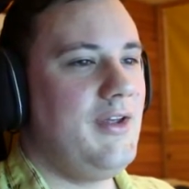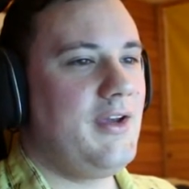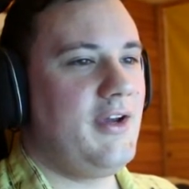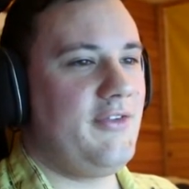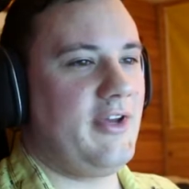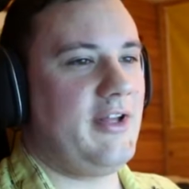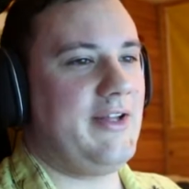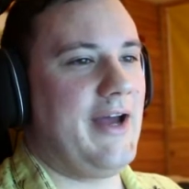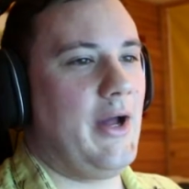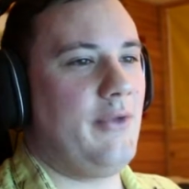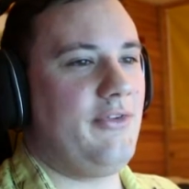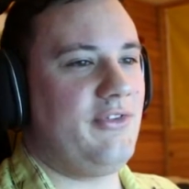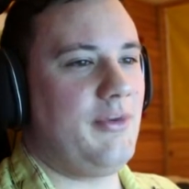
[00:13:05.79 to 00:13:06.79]
Because the
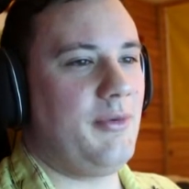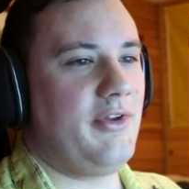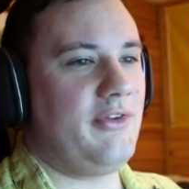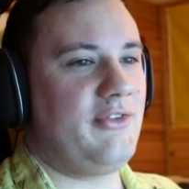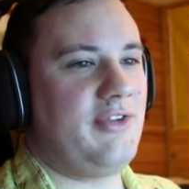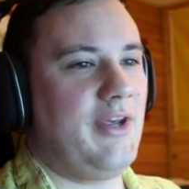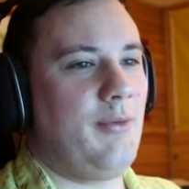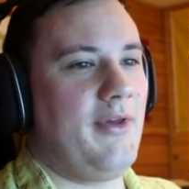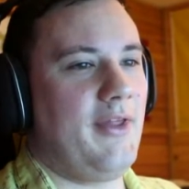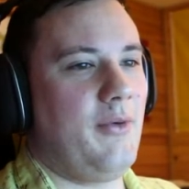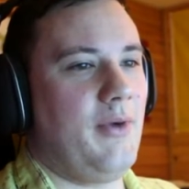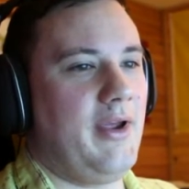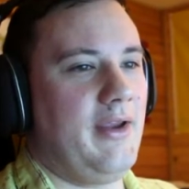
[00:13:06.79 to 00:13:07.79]
clowns need somewhere to sit while
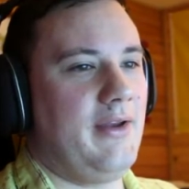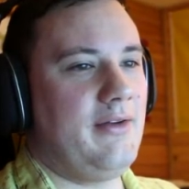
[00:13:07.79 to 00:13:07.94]
they wait.